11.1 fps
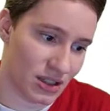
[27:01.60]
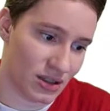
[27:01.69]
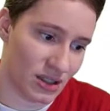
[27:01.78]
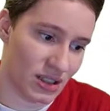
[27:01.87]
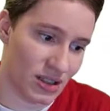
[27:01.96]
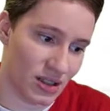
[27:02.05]

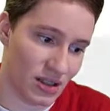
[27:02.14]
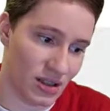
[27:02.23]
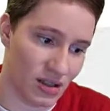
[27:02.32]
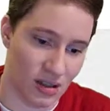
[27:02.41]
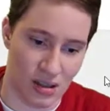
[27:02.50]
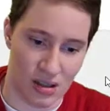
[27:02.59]
down
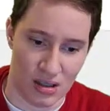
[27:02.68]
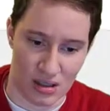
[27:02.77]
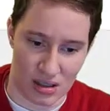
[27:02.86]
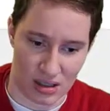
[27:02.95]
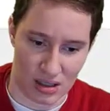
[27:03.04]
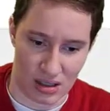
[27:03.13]
here
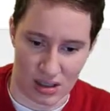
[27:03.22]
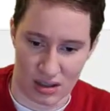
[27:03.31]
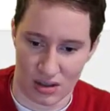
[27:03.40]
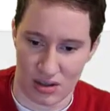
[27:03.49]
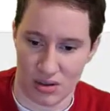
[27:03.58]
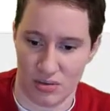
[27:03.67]

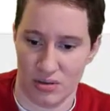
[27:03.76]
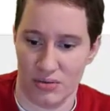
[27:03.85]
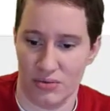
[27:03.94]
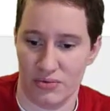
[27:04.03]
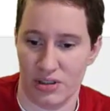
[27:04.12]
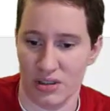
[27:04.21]
and go
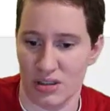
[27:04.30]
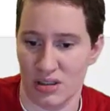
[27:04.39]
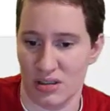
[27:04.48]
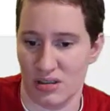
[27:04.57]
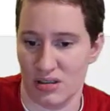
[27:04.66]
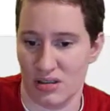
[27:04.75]
to
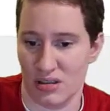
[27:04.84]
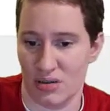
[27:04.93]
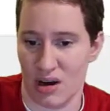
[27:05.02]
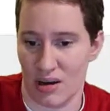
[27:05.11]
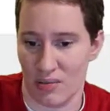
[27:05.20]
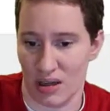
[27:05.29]
functions to
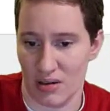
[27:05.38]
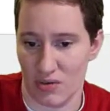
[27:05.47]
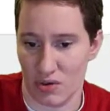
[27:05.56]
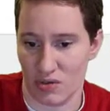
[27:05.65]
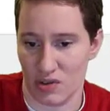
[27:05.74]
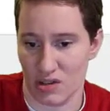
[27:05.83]
grab
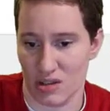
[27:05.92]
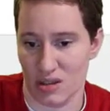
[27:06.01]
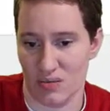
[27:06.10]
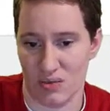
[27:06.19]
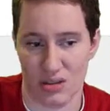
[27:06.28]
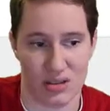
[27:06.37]
inverse
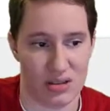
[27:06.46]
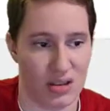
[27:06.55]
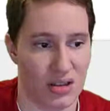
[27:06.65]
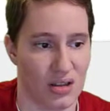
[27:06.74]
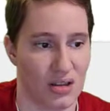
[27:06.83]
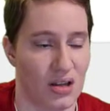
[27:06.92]
function, which is
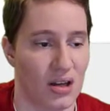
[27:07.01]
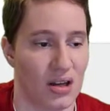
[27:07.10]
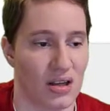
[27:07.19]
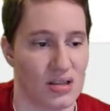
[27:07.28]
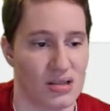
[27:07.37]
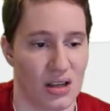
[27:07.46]
the
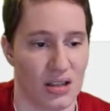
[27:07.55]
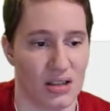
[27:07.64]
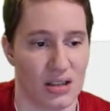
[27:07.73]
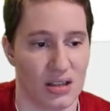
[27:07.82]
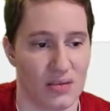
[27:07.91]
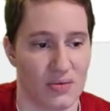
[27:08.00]
sine
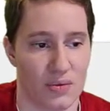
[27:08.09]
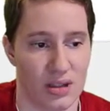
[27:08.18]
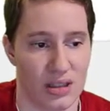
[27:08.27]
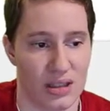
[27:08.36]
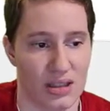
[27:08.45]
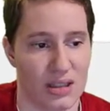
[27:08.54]

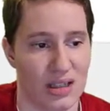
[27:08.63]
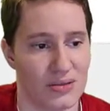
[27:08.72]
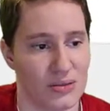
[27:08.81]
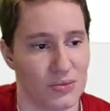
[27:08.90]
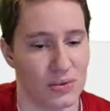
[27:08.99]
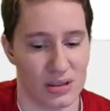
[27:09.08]
-1. And that
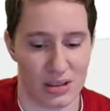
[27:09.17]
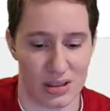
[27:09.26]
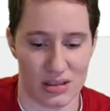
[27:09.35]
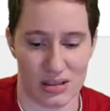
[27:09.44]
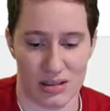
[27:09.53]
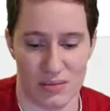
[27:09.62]
was really
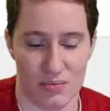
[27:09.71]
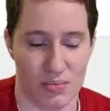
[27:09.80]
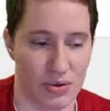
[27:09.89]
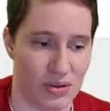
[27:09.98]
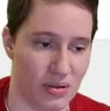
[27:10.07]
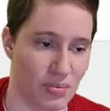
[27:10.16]
nice. It
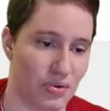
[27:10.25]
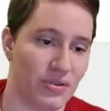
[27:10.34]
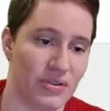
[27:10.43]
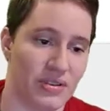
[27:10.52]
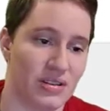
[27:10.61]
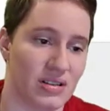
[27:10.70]
put the
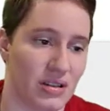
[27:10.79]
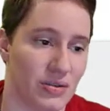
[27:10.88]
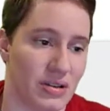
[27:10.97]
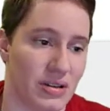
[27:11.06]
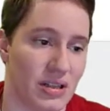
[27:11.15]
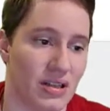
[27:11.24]
parentheses and
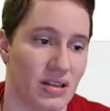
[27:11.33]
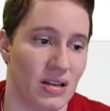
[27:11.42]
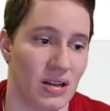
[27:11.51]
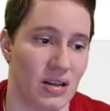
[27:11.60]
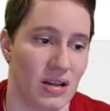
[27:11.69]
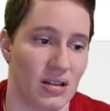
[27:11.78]
everything
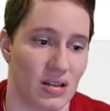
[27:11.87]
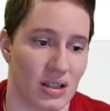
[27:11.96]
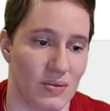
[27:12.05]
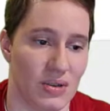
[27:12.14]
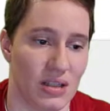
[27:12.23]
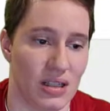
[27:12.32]

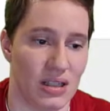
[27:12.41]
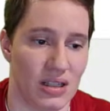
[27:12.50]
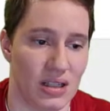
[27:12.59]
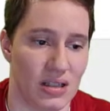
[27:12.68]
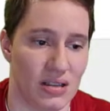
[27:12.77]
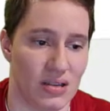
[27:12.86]
like we needed
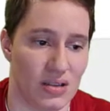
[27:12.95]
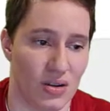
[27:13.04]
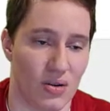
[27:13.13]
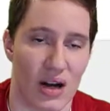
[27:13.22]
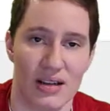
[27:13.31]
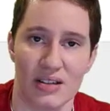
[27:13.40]
it.
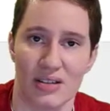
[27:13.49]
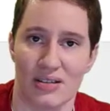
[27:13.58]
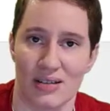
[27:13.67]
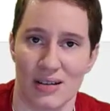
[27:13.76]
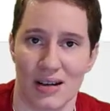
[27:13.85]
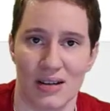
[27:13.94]
So I
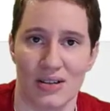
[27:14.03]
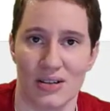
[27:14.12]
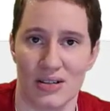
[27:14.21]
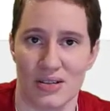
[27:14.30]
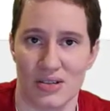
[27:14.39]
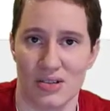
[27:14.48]

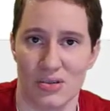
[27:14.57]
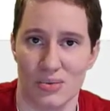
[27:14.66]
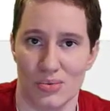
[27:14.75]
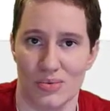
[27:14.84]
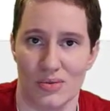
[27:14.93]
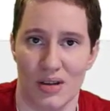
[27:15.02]
couldn't just
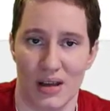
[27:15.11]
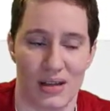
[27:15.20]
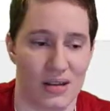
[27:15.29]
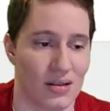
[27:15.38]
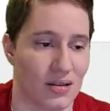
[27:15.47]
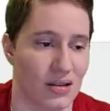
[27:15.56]
do
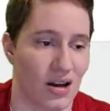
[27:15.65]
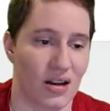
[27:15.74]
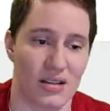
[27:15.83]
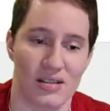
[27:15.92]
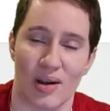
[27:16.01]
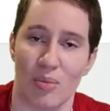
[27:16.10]
like
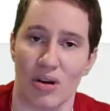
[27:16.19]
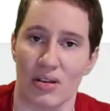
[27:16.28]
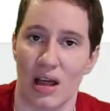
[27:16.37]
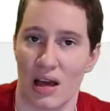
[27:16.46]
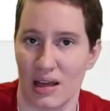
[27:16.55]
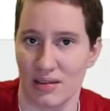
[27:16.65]
on a separate
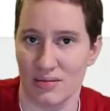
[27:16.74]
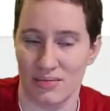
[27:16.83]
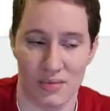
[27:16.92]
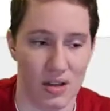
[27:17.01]
line